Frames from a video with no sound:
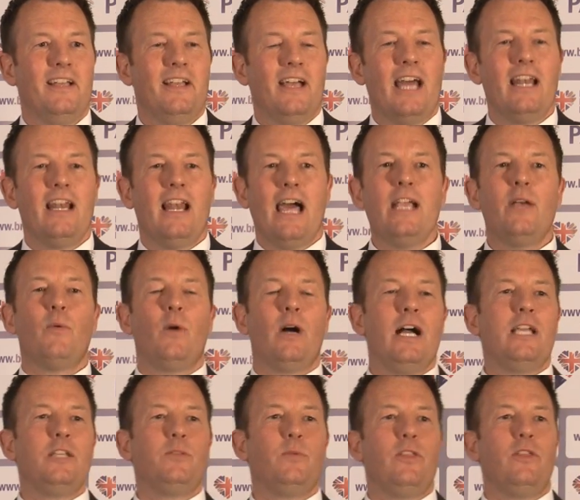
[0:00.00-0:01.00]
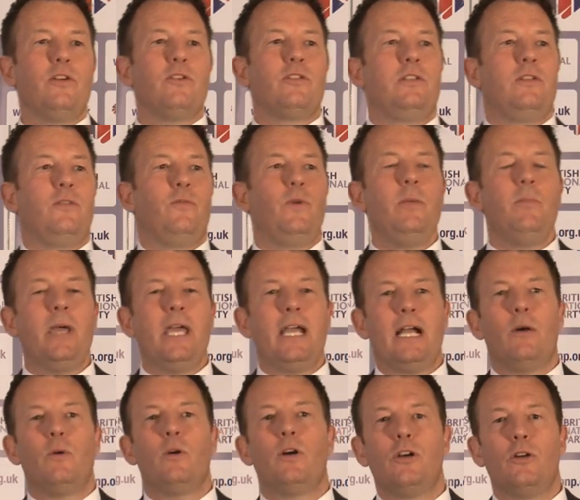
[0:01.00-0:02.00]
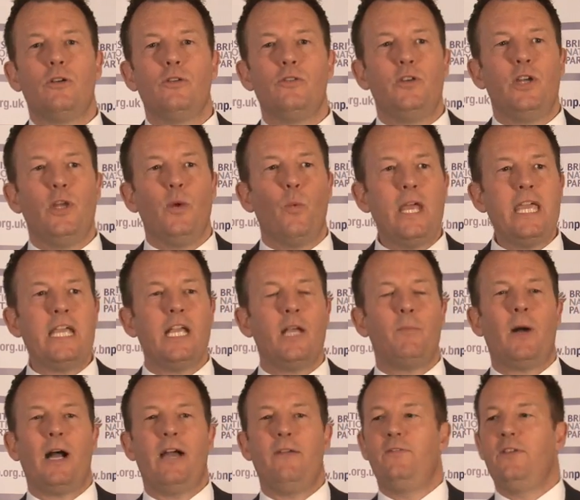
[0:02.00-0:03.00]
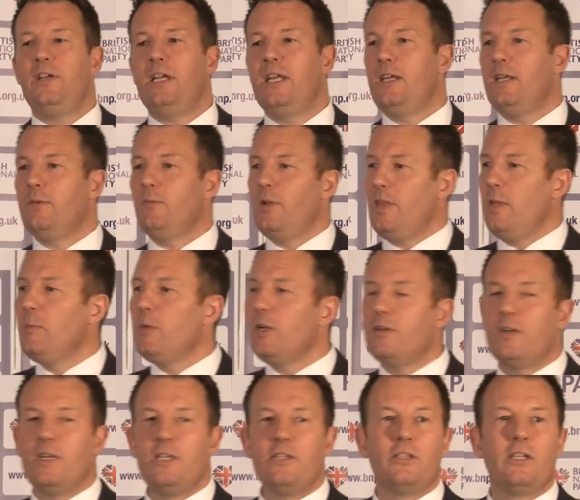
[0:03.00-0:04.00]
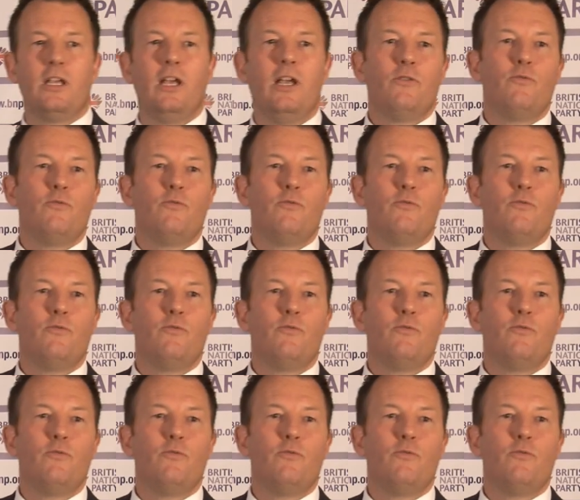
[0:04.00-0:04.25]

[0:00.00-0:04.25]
And likewise with us, if we make our country weak by filling it with immigrants,